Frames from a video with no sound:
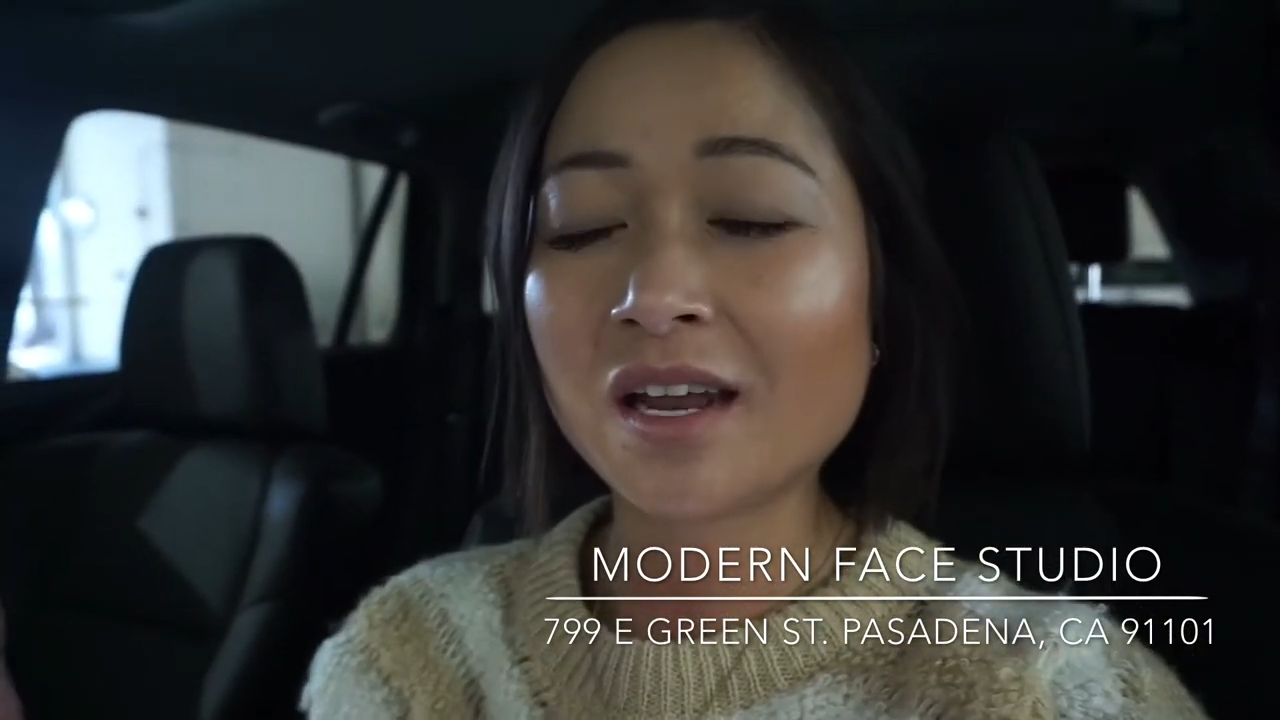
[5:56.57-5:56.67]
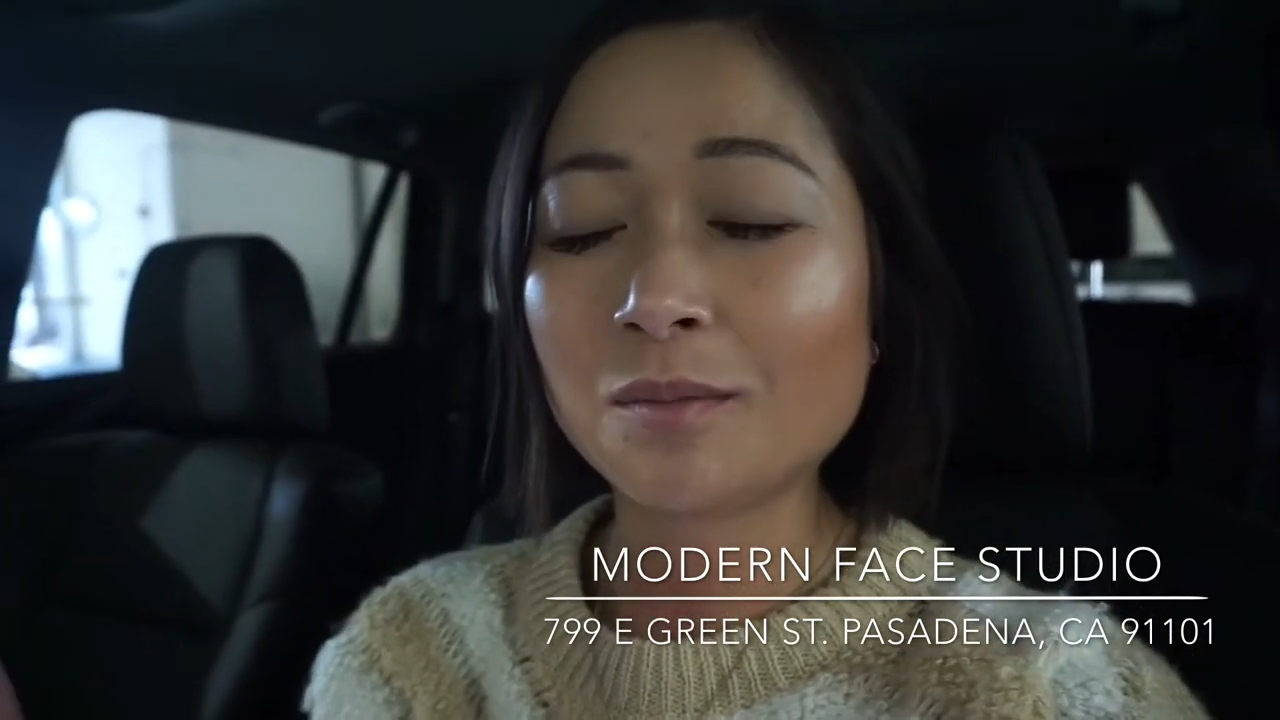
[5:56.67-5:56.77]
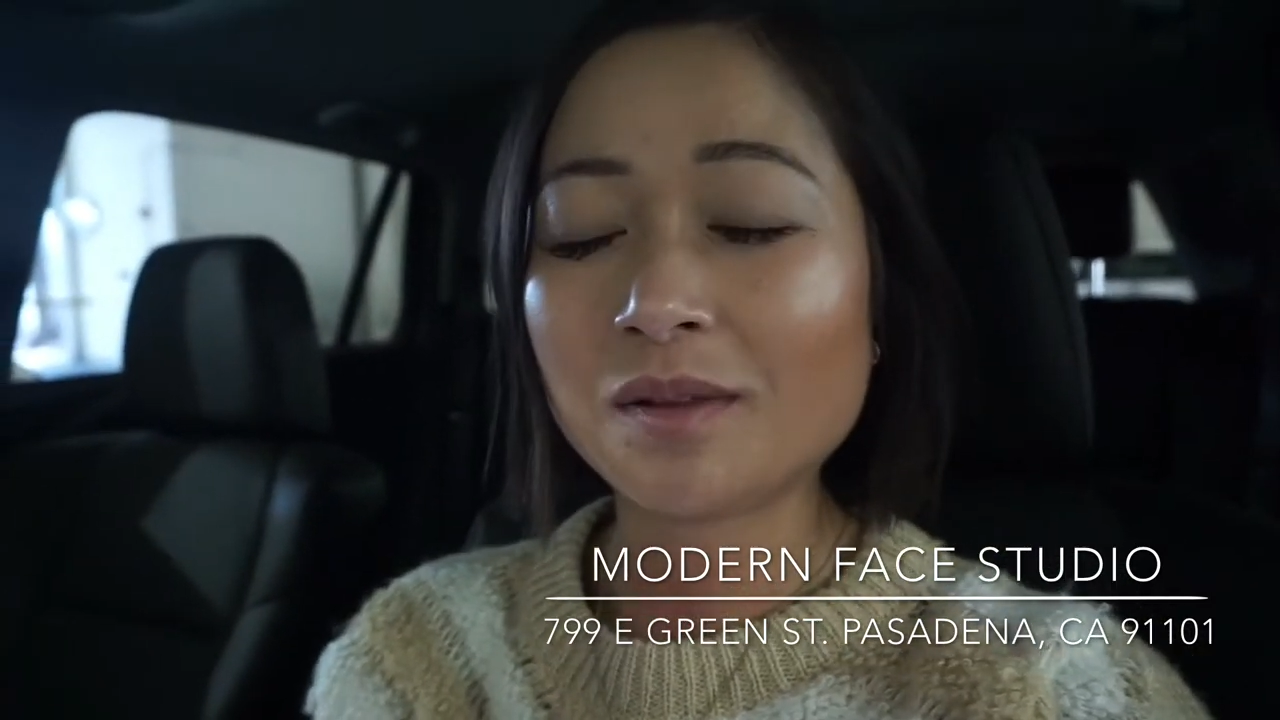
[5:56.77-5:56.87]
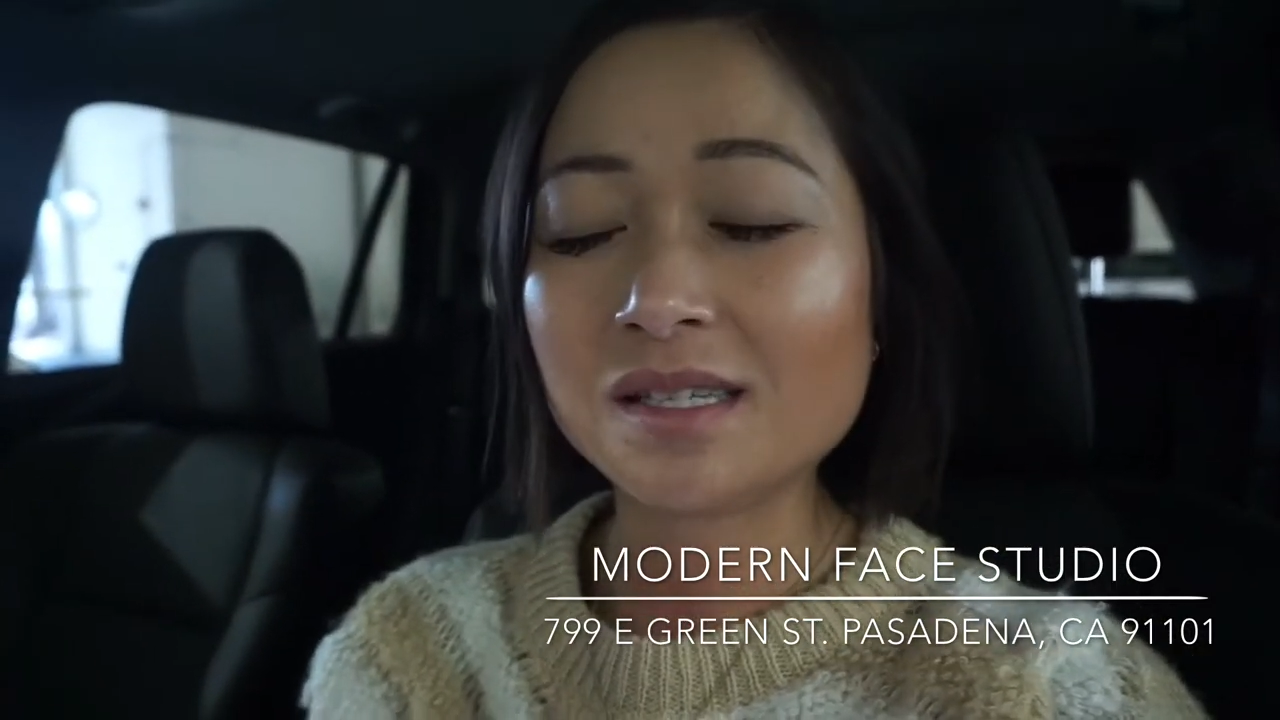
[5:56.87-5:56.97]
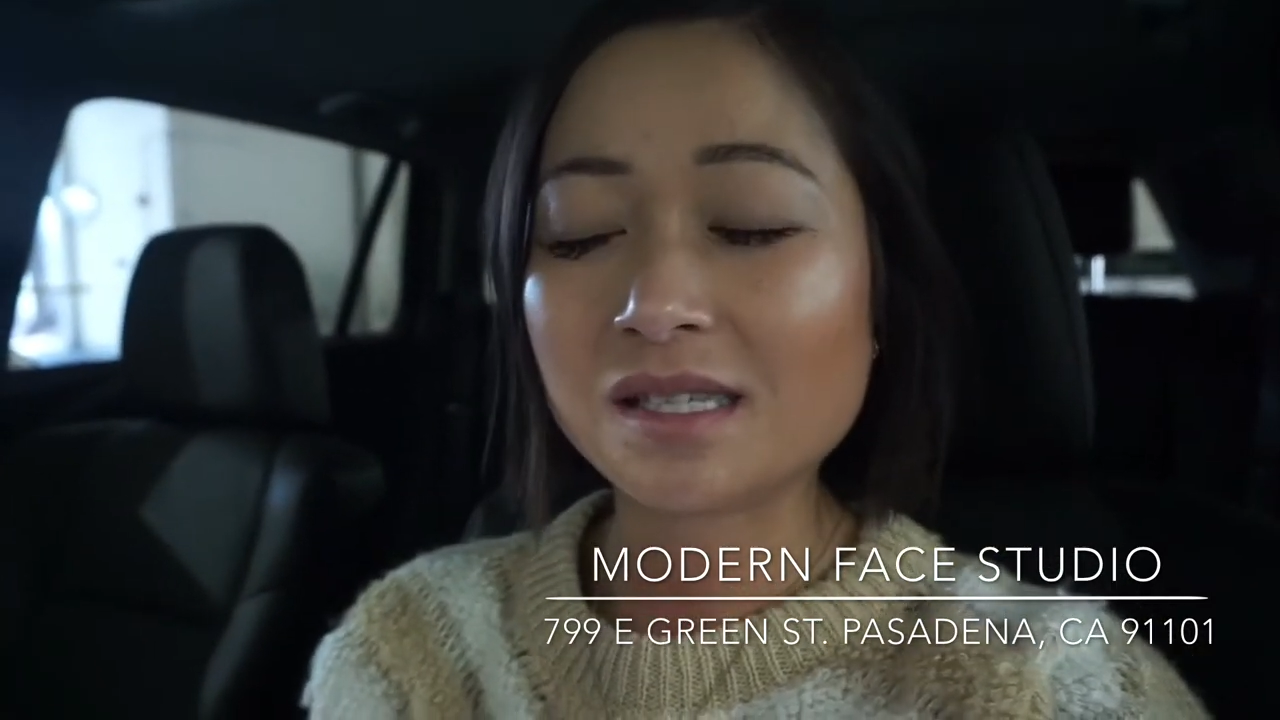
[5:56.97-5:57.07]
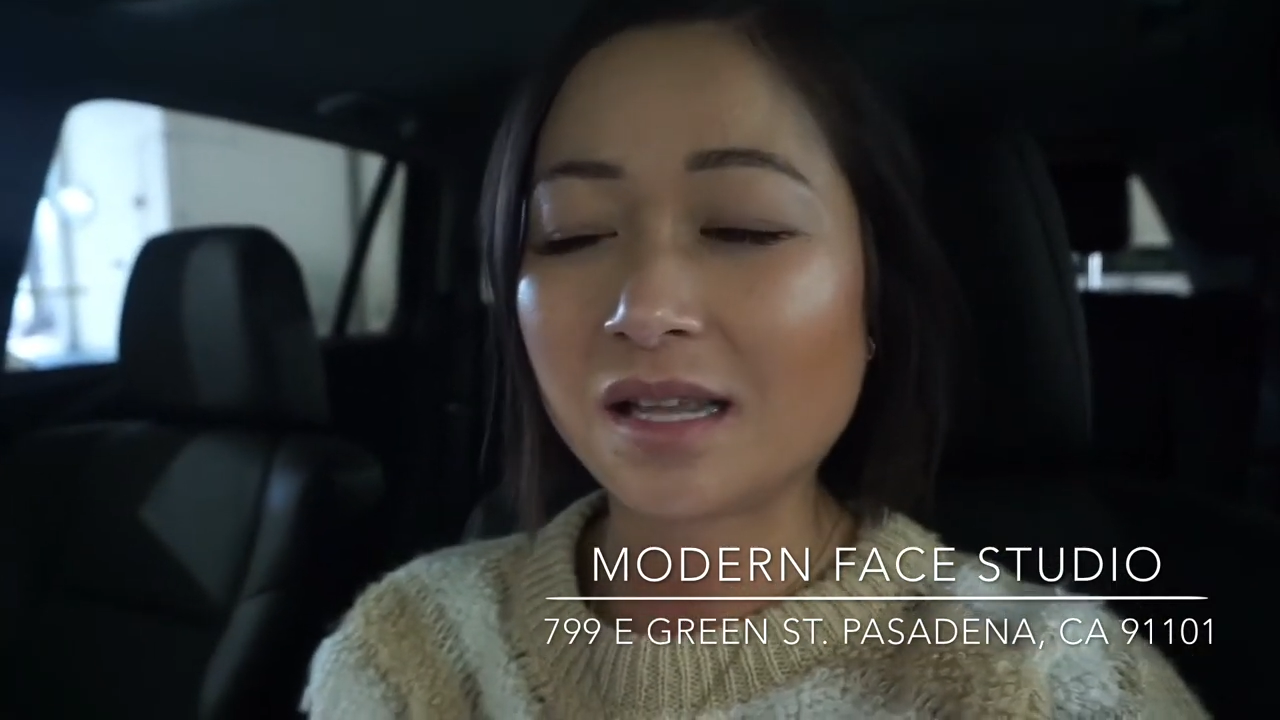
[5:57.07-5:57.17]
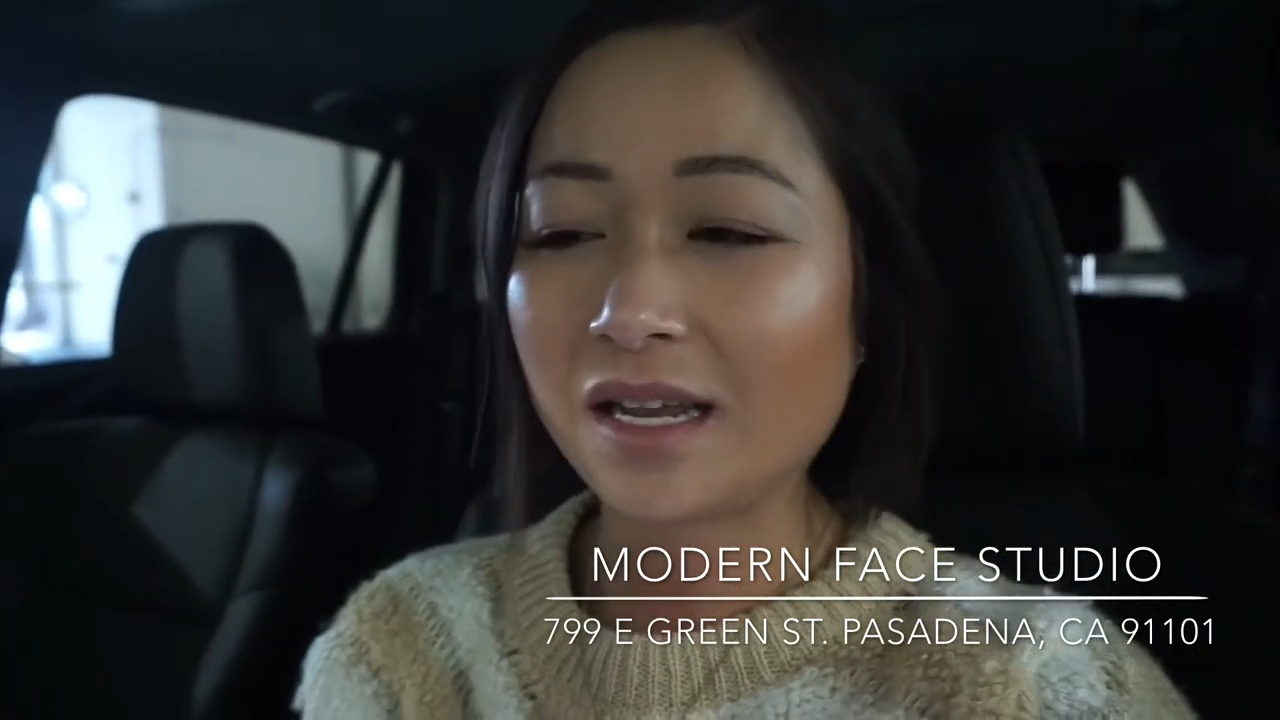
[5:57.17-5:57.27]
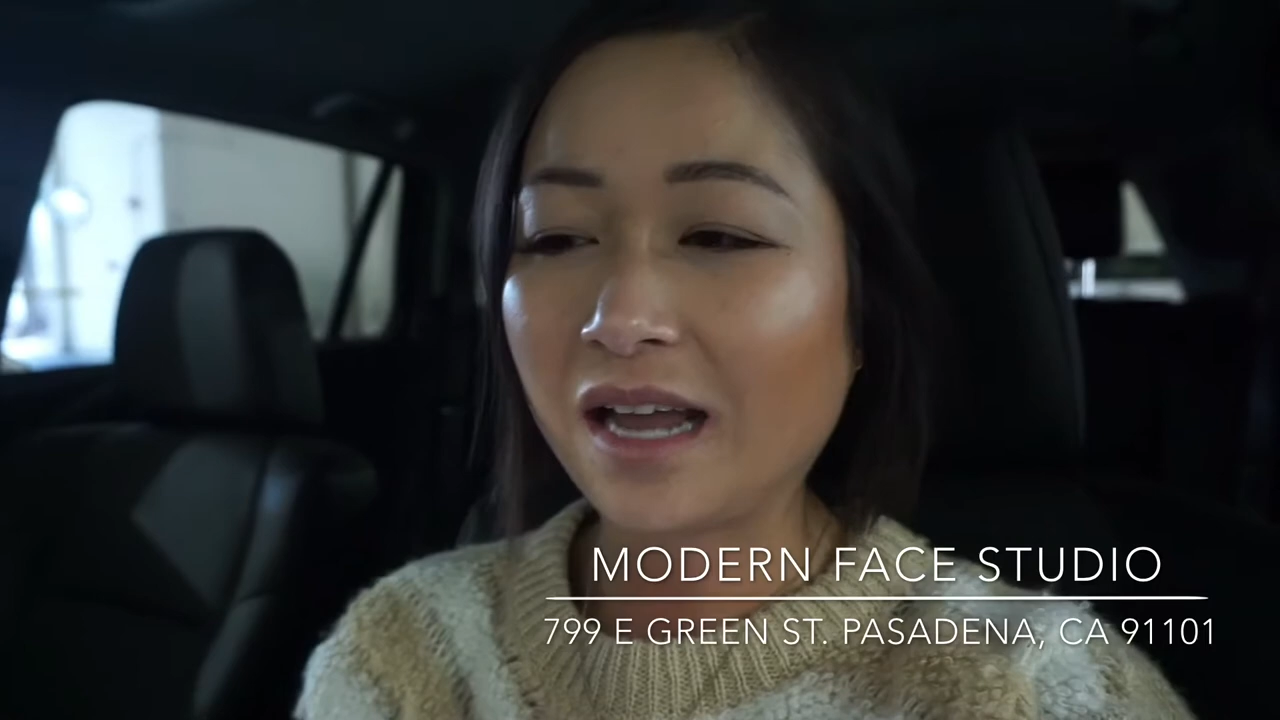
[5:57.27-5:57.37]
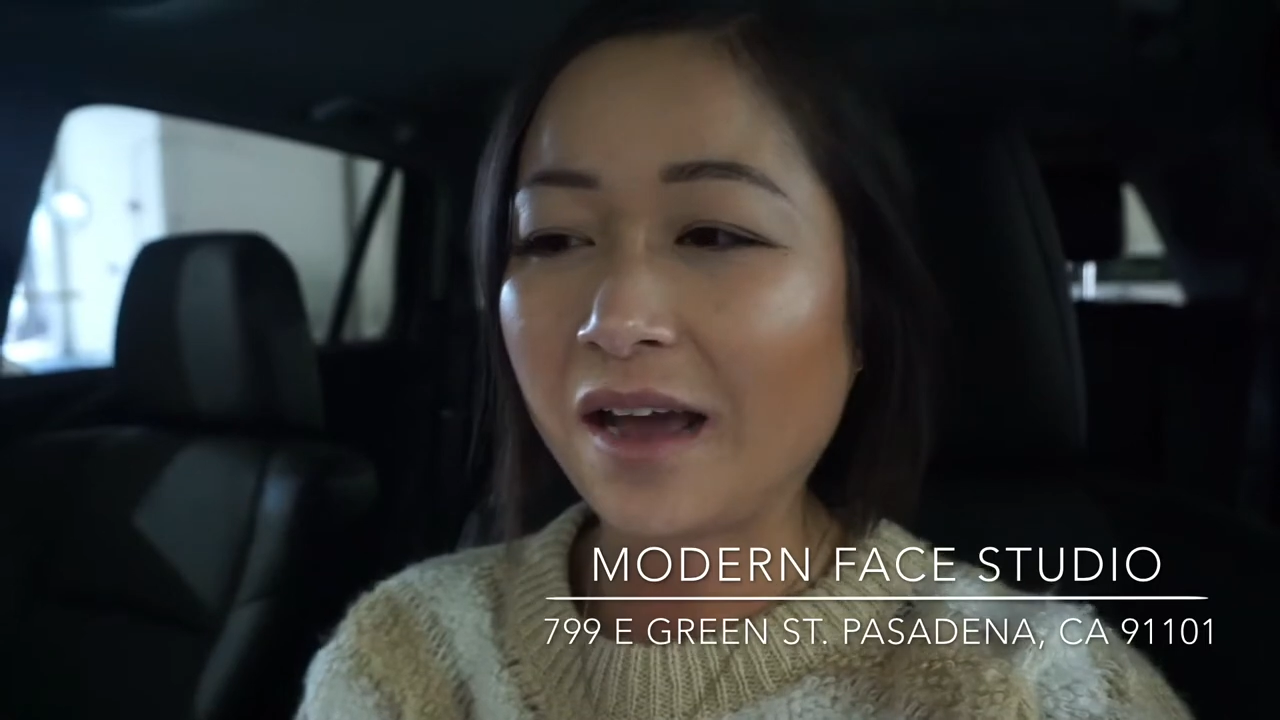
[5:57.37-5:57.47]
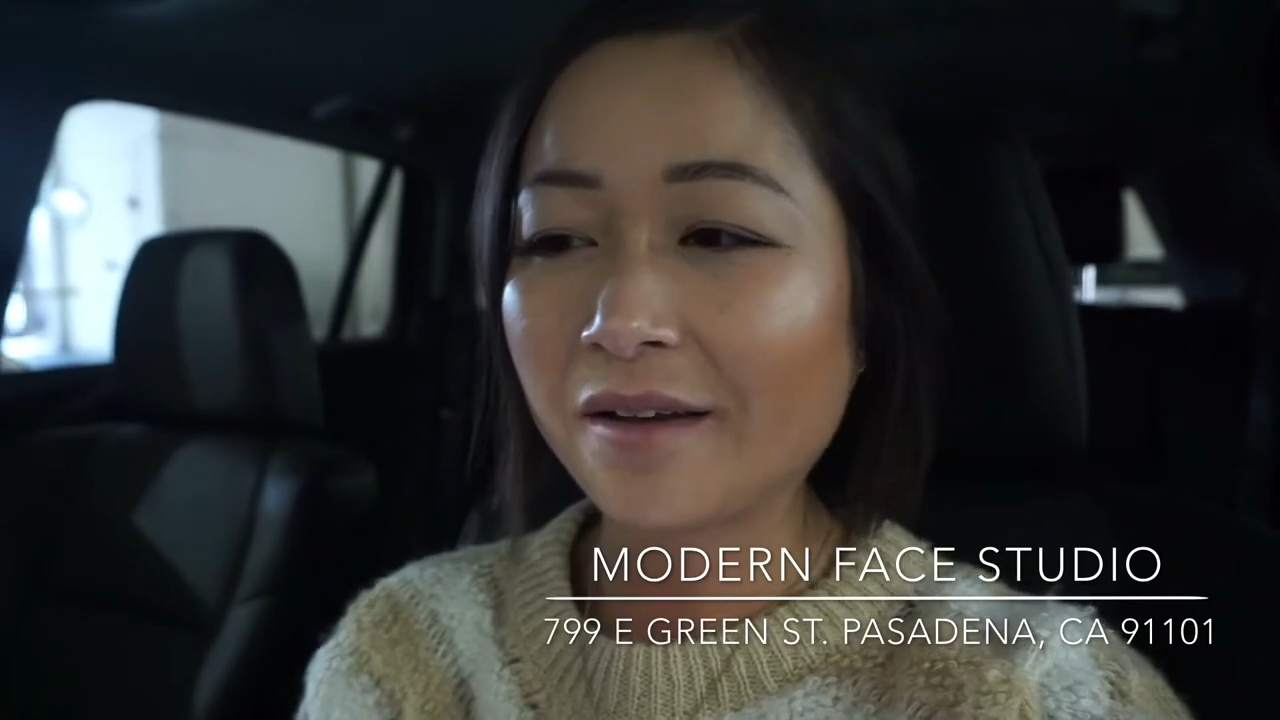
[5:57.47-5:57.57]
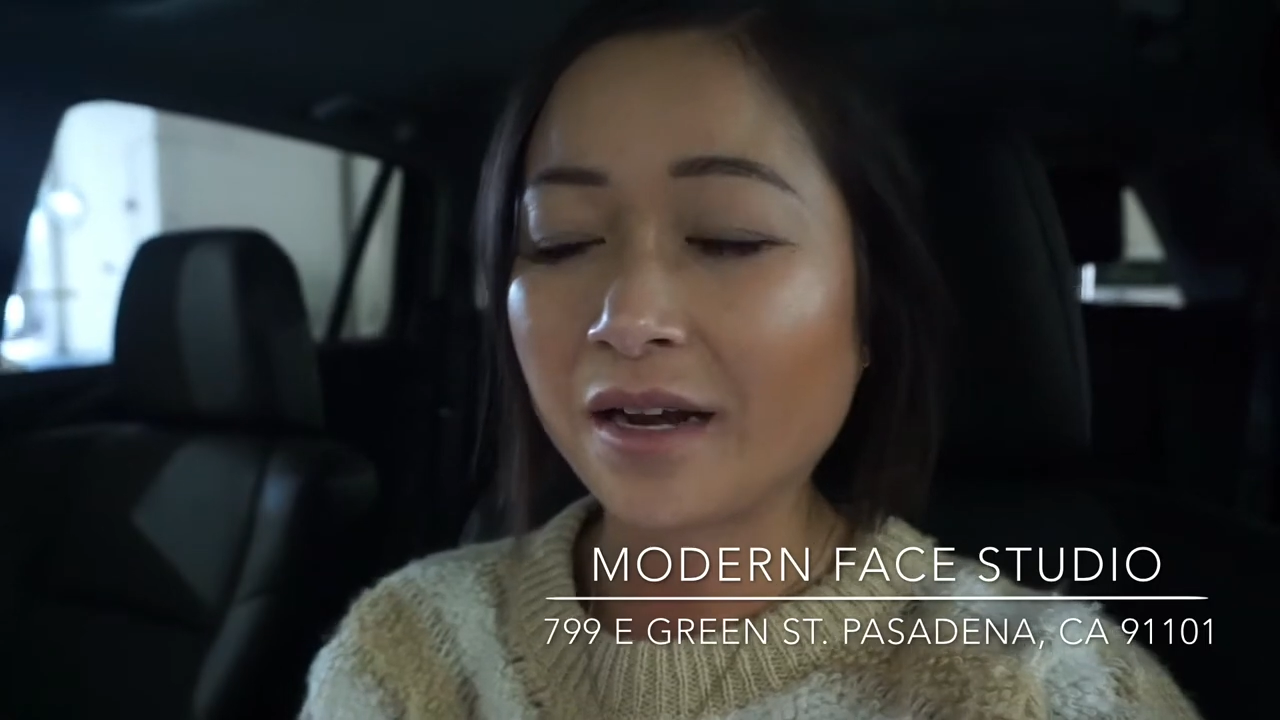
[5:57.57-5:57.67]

and a place to lay down